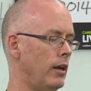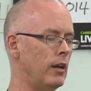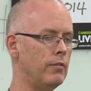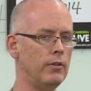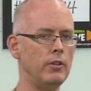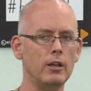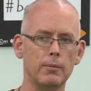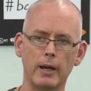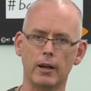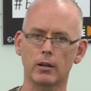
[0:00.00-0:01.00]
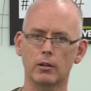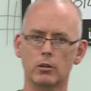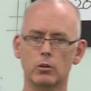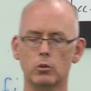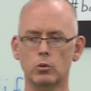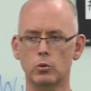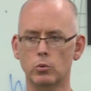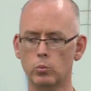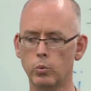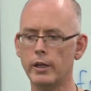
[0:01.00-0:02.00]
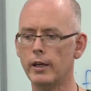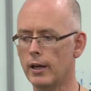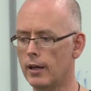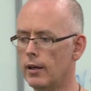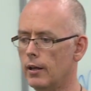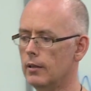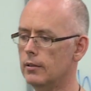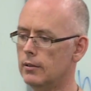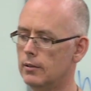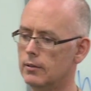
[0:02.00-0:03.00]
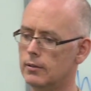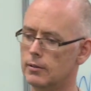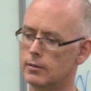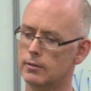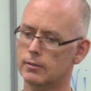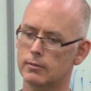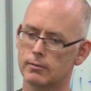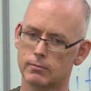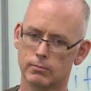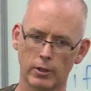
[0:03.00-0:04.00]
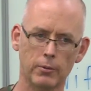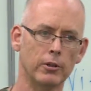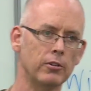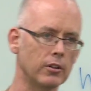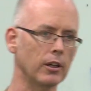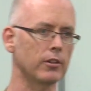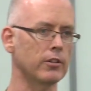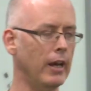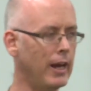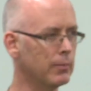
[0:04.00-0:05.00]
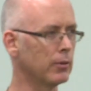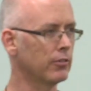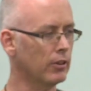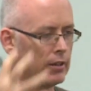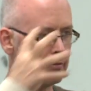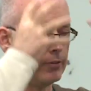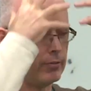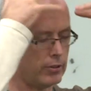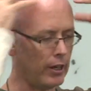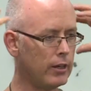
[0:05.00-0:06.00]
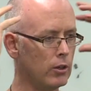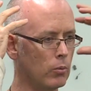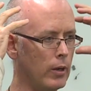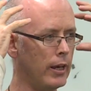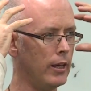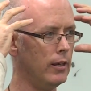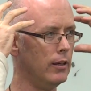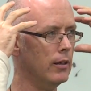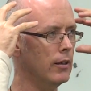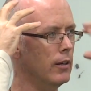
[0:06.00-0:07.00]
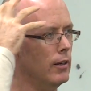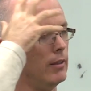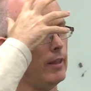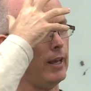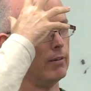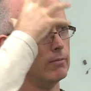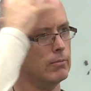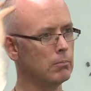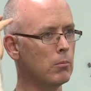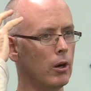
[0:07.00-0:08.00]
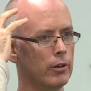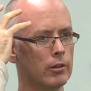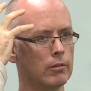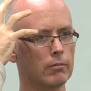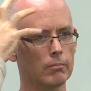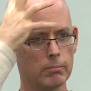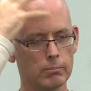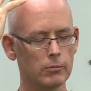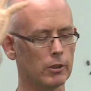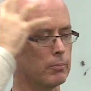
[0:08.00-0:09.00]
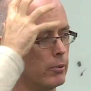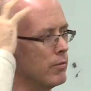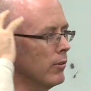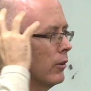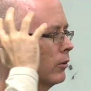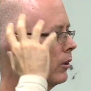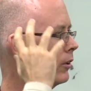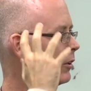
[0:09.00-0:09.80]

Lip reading: And if you think about it, we're the most intelligent animals. And even if you take away that modern prefrontal